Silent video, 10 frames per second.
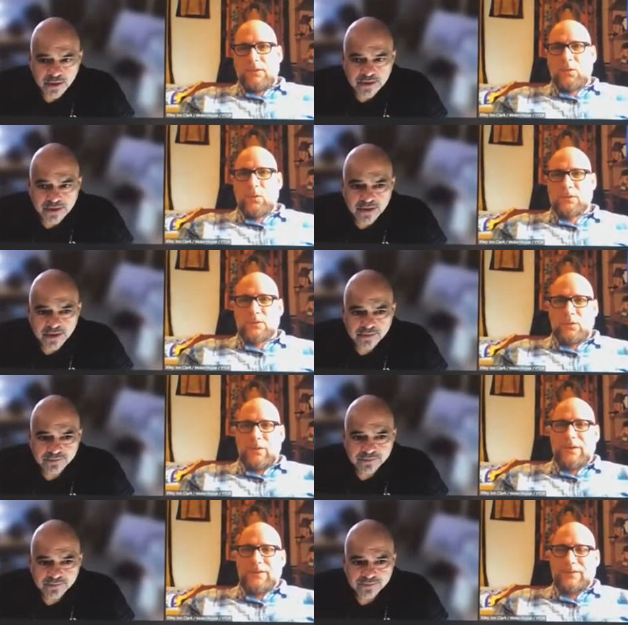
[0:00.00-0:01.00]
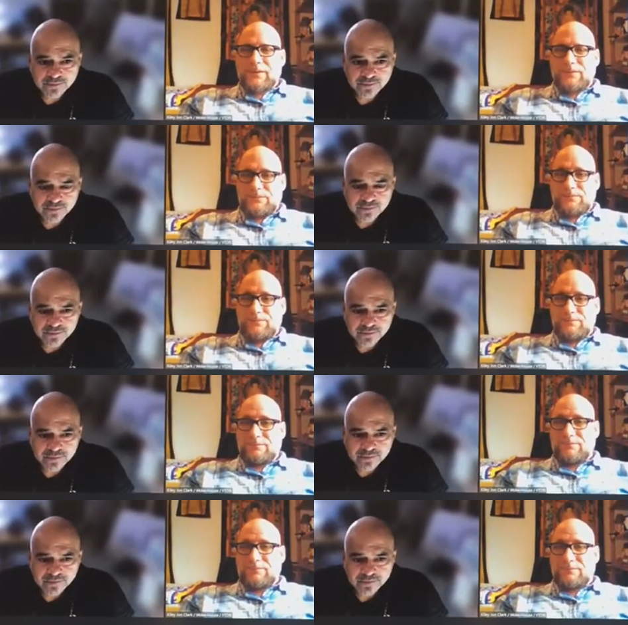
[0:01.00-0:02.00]
Speaker 1: Towards yeah. the west.
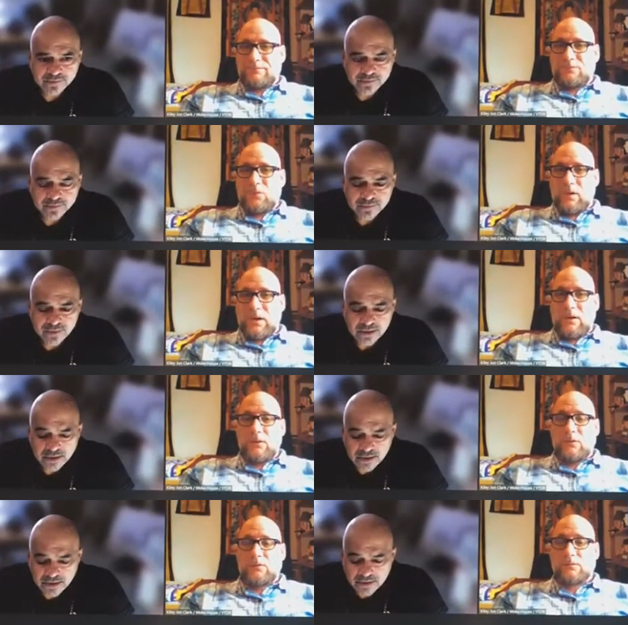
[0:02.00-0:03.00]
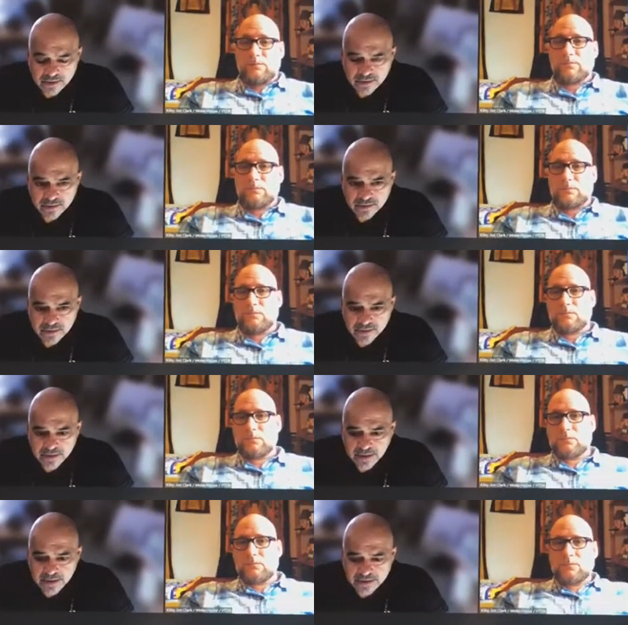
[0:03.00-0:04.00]
Wow
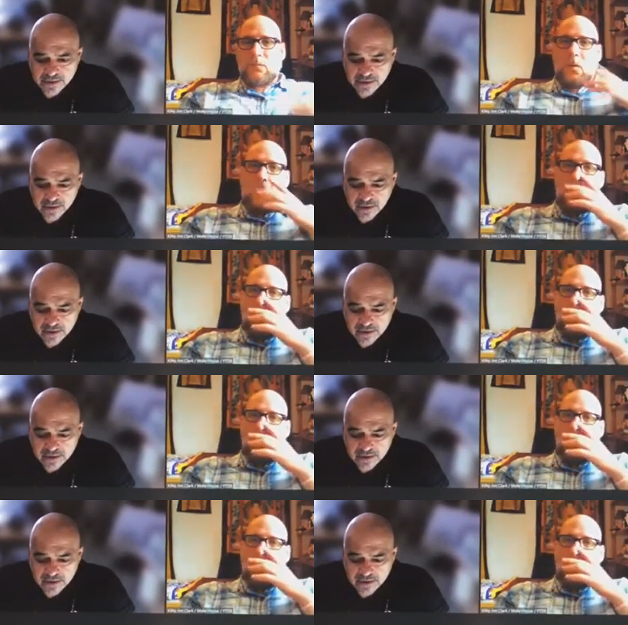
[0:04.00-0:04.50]
lasted a long